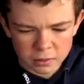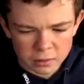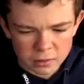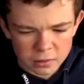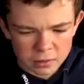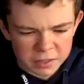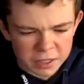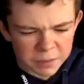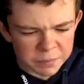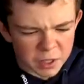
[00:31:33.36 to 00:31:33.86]

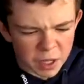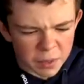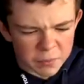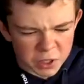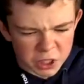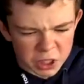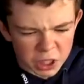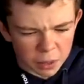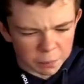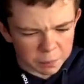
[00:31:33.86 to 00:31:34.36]
Sometimes a
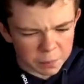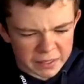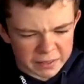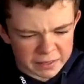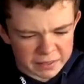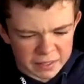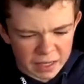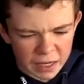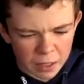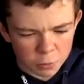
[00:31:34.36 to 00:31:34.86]
young Peter
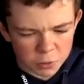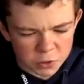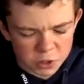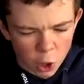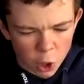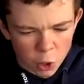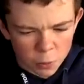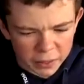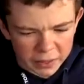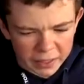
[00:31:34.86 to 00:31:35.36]
Sang was the
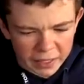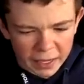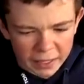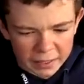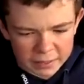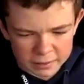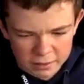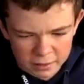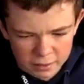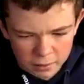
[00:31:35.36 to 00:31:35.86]
opening
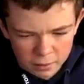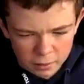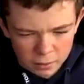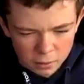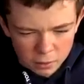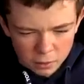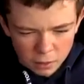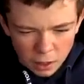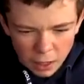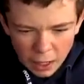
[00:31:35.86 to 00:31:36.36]
act,
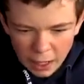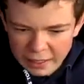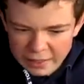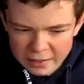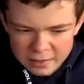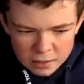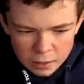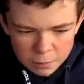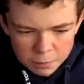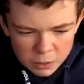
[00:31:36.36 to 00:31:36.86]
and
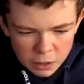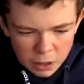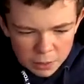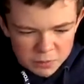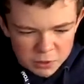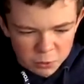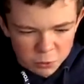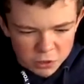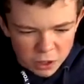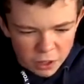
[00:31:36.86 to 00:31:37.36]
sometimes
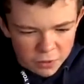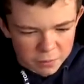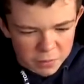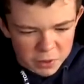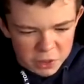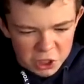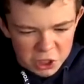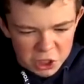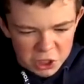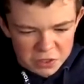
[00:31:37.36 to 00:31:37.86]
it was other
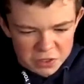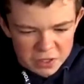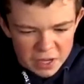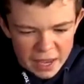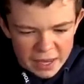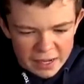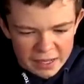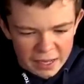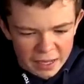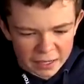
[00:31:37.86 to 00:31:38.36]
magicians
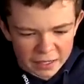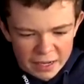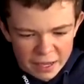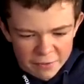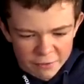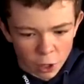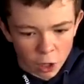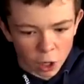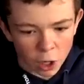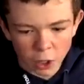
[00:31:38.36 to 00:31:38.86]
Hetty had
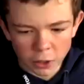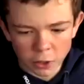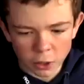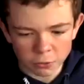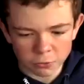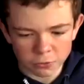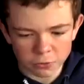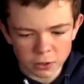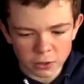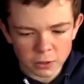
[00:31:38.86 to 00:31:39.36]
never heard
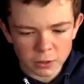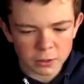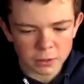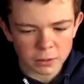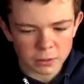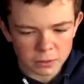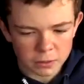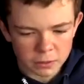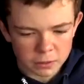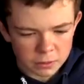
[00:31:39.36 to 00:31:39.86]
of.
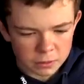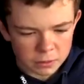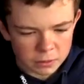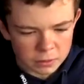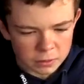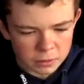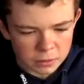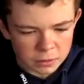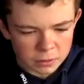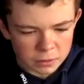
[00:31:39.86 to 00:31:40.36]

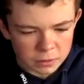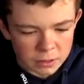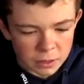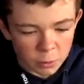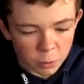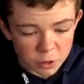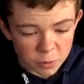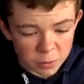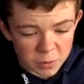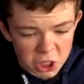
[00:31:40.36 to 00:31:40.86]
There
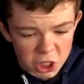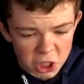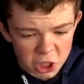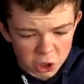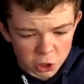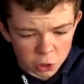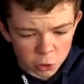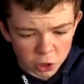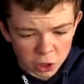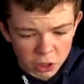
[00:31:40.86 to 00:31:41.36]
was a magician
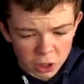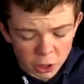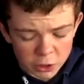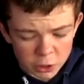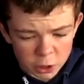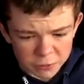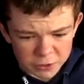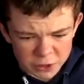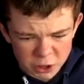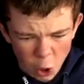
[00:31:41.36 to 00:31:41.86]
who could cut
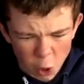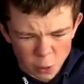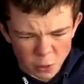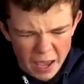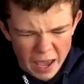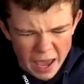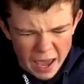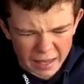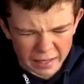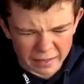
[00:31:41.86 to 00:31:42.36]
off his own
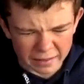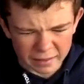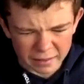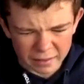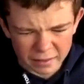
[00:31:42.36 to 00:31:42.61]
head.